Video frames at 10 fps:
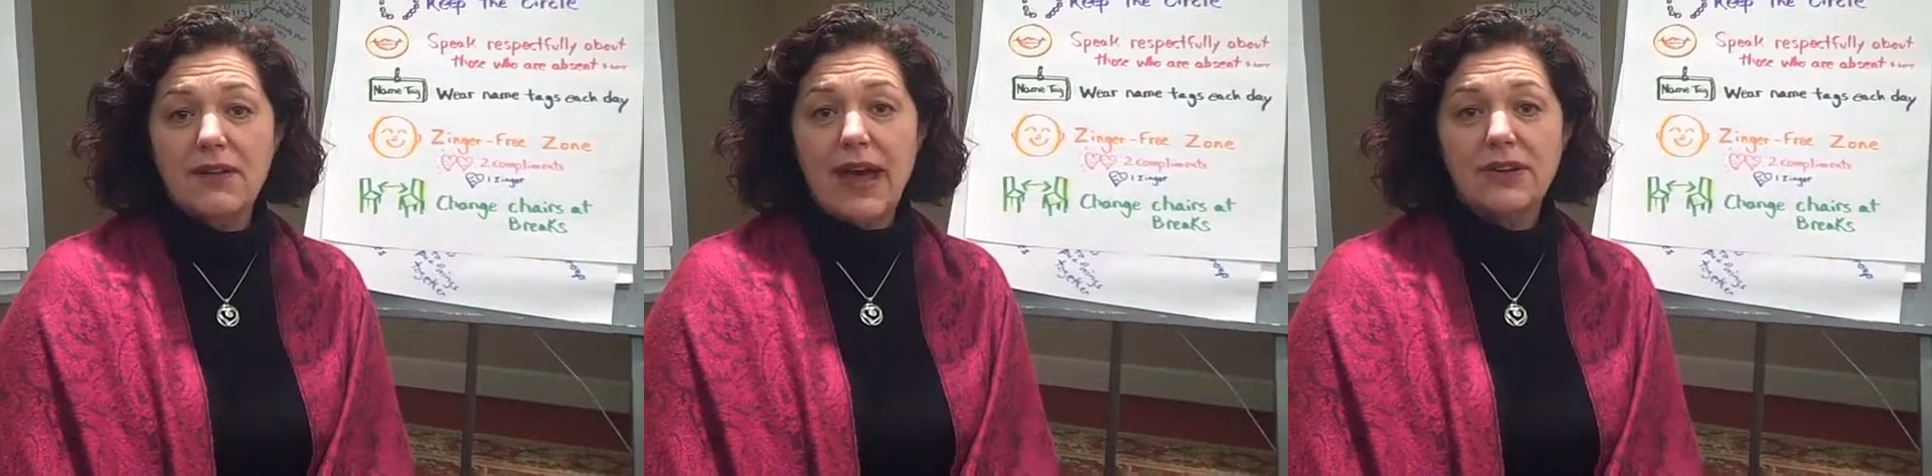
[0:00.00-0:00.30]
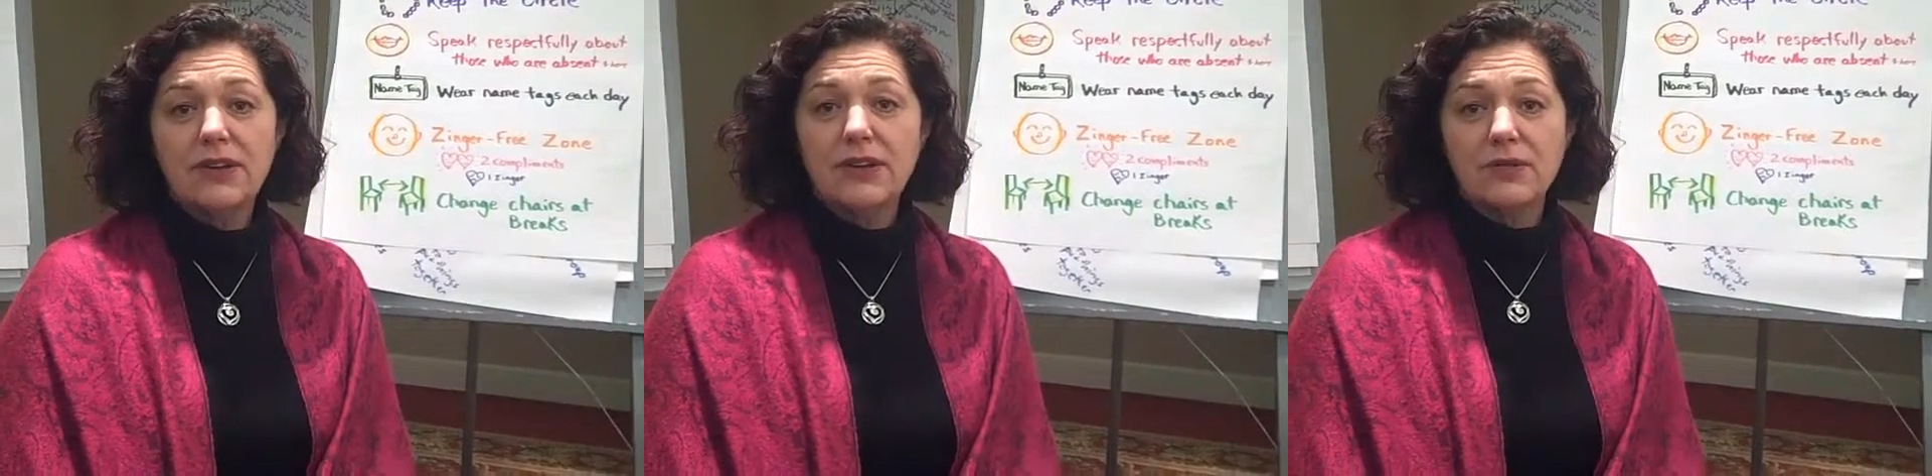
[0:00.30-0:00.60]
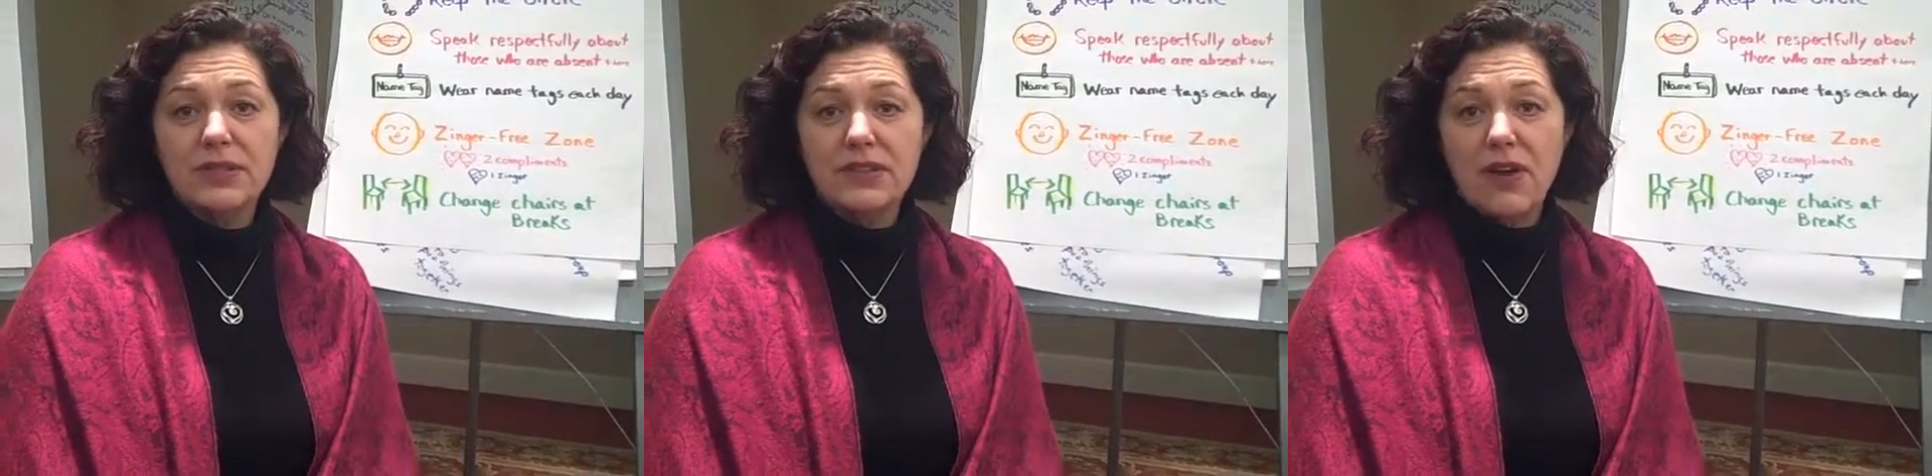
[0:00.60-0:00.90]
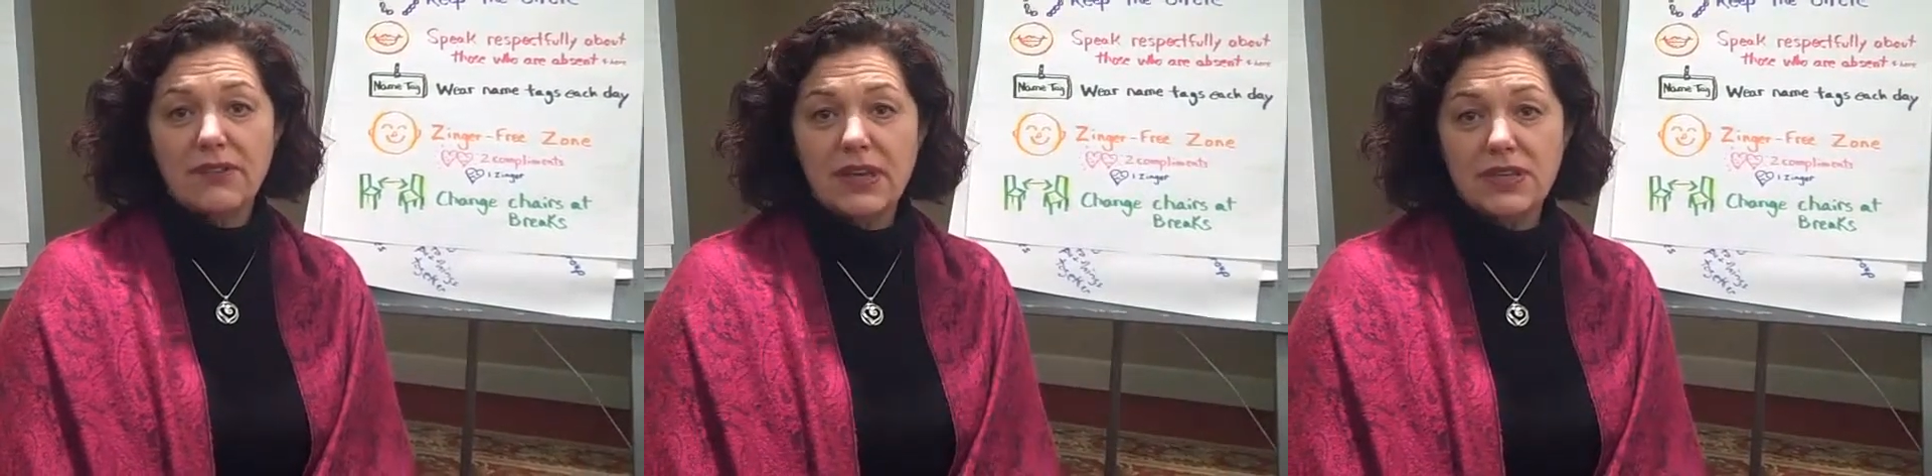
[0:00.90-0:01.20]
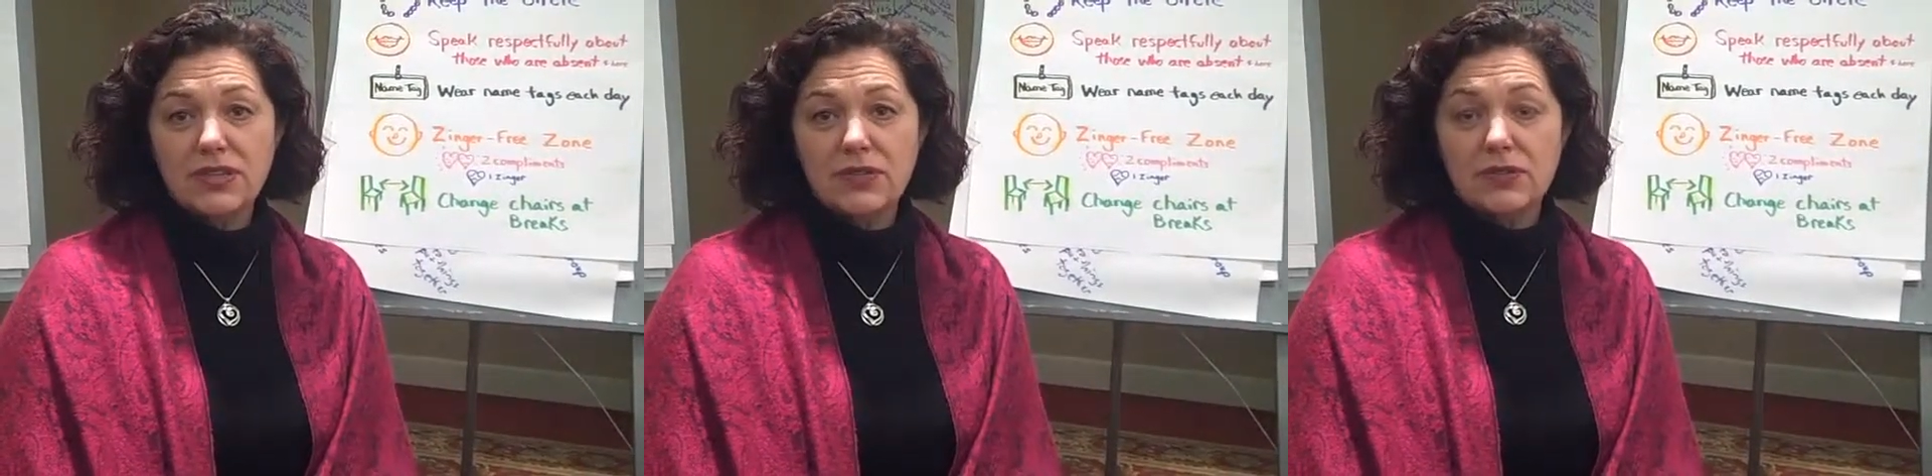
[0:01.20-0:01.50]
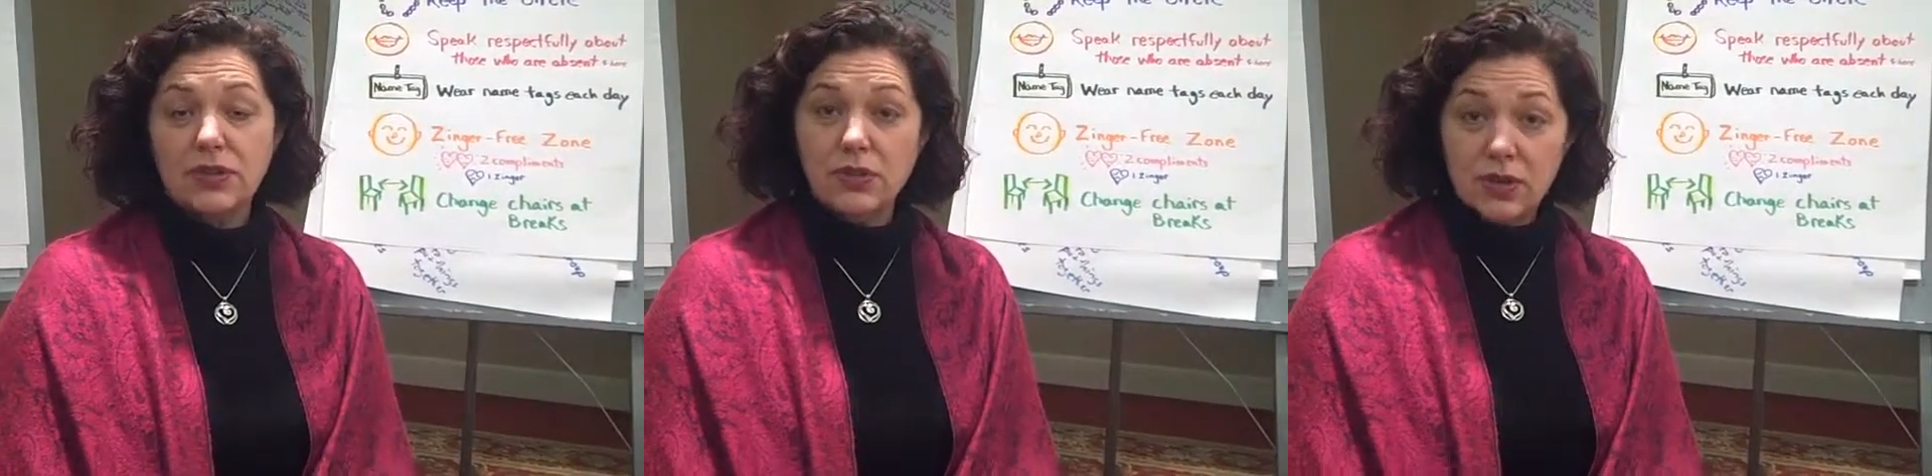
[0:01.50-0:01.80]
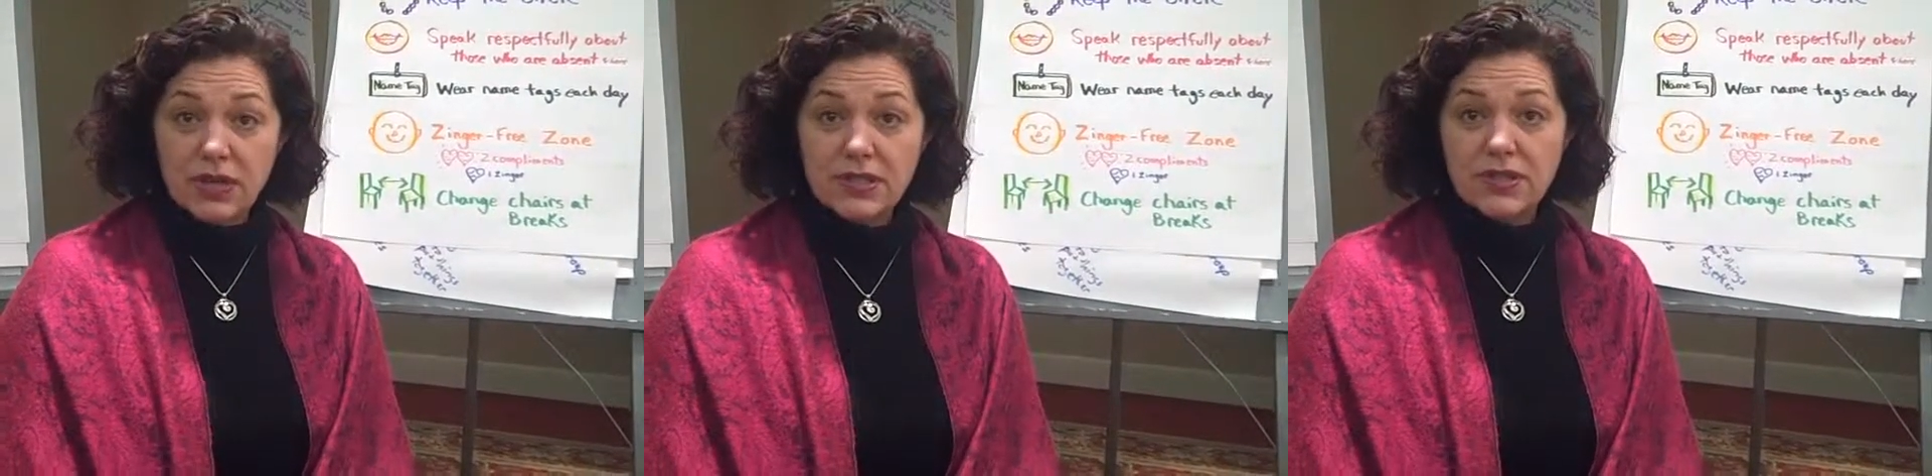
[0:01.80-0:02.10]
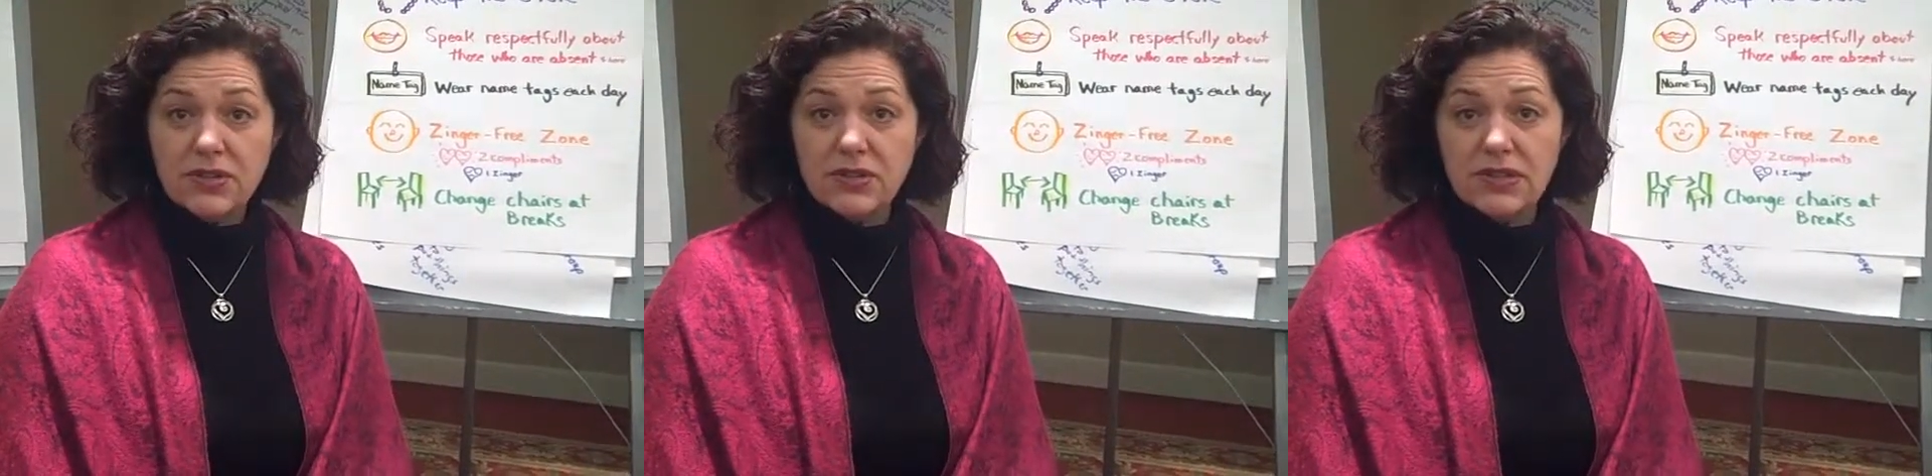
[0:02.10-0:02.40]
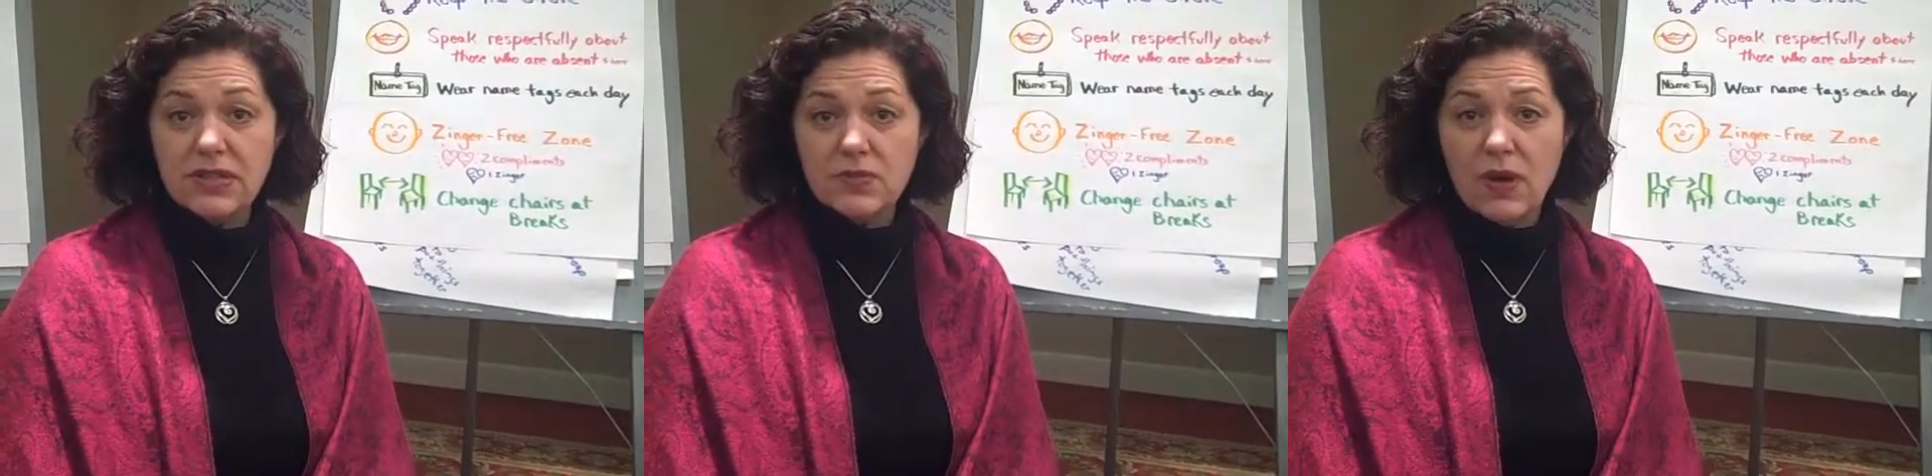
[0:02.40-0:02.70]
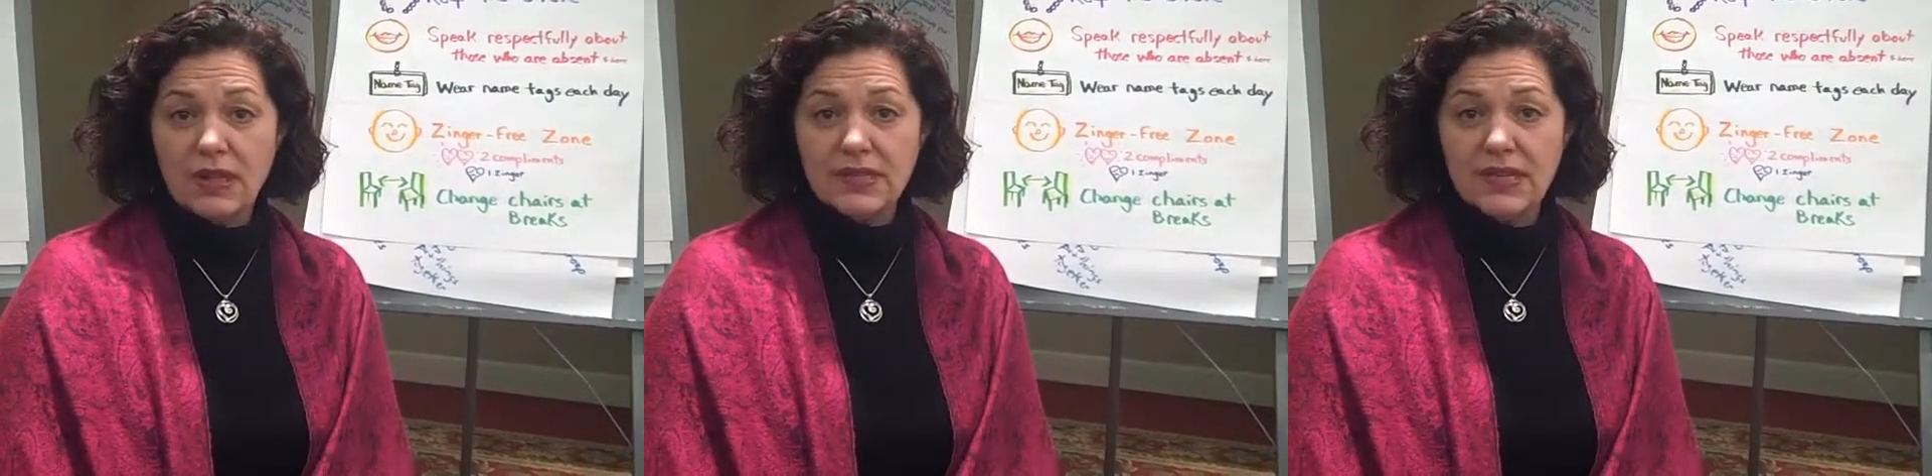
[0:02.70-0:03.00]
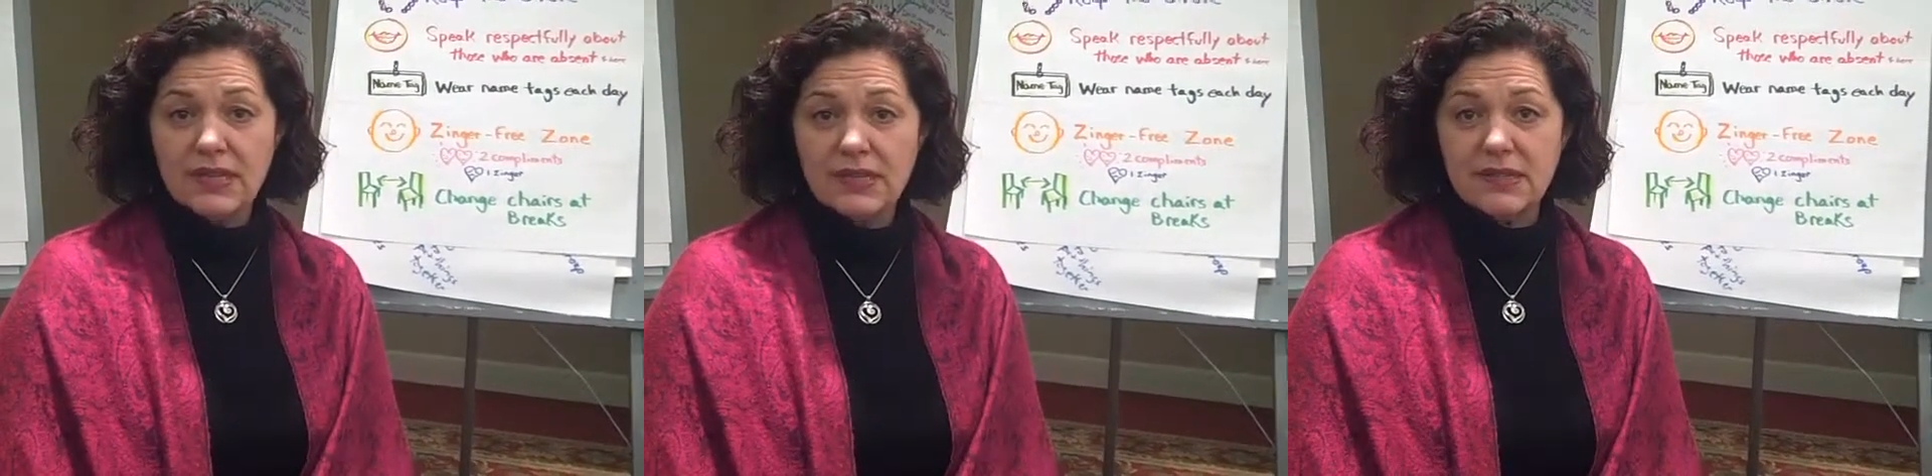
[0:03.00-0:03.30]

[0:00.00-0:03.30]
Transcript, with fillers: of how you're going to resolve the issue, your concerns as well as